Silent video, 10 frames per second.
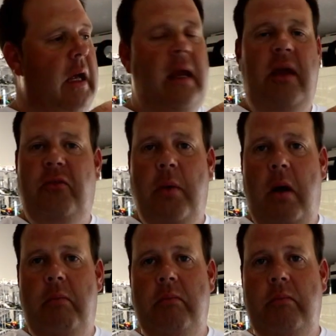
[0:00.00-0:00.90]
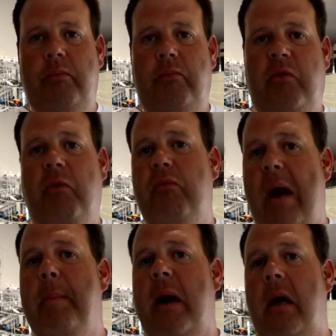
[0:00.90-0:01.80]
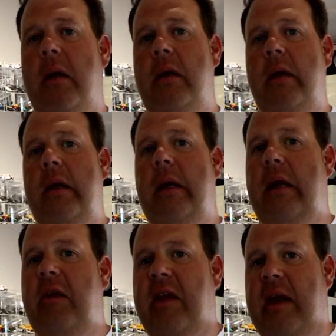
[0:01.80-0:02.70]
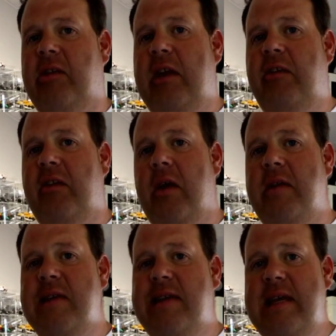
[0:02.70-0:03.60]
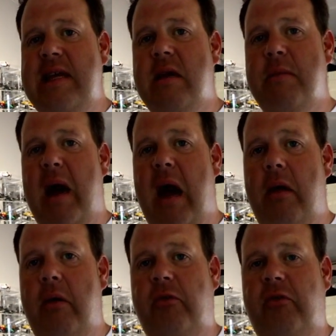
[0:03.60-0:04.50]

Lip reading: and guess what? The rubber is actually starting to decompose.